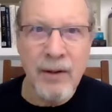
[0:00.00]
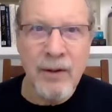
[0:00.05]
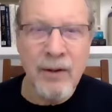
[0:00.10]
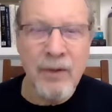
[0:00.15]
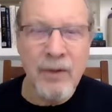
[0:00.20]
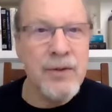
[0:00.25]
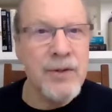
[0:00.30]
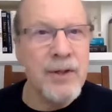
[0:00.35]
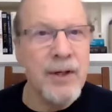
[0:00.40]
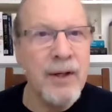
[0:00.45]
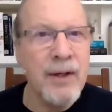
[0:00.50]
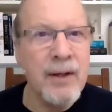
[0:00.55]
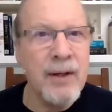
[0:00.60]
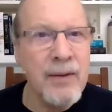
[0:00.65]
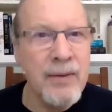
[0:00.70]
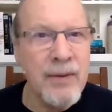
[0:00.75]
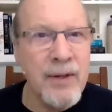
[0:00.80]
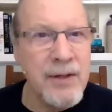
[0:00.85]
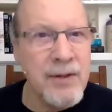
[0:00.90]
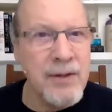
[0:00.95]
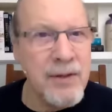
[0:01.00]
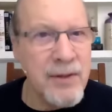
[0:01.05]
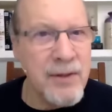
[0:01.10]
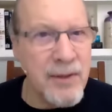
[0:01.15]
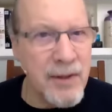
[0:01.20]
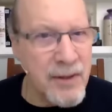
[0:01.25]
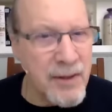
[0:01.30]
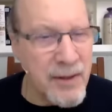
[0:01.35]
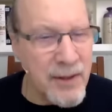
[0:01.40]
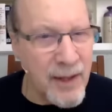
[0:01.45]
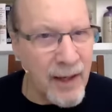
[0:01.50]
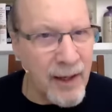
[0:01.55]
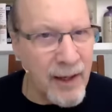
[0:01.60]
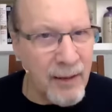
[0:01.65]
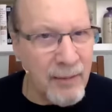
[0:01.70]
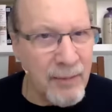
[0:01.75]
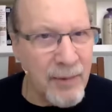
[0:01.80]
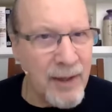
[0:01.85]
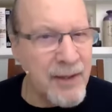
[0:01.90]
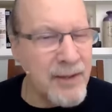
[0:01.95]
You see, this is the
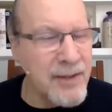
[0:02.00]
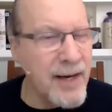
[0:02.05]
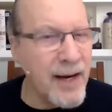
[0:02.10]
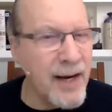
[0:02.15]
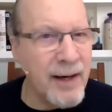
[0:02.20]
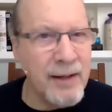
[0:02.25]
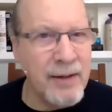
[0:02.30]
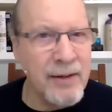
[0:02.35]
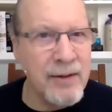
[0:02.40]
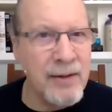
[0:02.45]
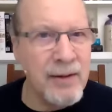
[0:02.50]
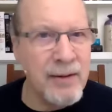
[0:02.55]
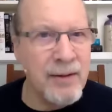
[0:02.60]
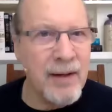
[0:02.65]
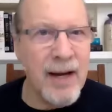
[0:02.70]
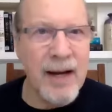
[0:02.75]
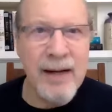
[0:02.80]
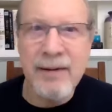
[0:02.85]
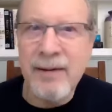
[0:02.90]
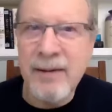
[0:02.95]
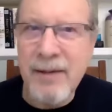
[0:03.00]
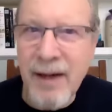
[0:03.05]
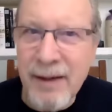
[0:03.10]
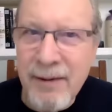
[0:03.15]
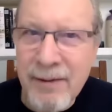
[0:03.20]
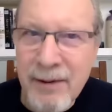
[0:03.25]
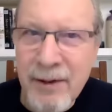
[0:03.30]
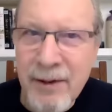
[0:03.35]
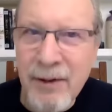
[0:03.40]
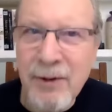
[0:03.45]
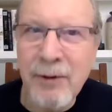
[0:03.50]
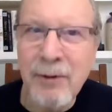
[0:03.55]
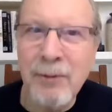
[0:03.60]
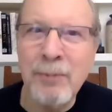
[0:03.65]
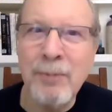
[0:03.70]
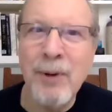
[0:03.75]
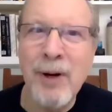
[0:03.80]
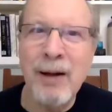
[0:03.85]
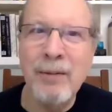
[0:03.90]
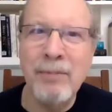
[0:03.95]
same exact identical
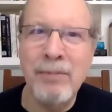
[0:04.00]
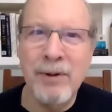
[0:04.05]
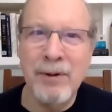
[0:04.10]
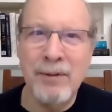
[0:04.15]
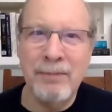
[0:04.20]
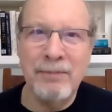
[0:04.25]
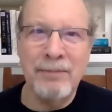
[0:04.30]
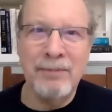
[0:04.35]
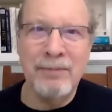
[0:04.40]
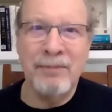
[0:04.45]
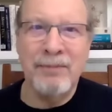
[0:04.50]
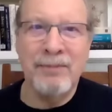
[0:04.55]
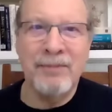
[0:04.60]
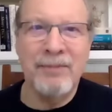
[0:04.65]
problem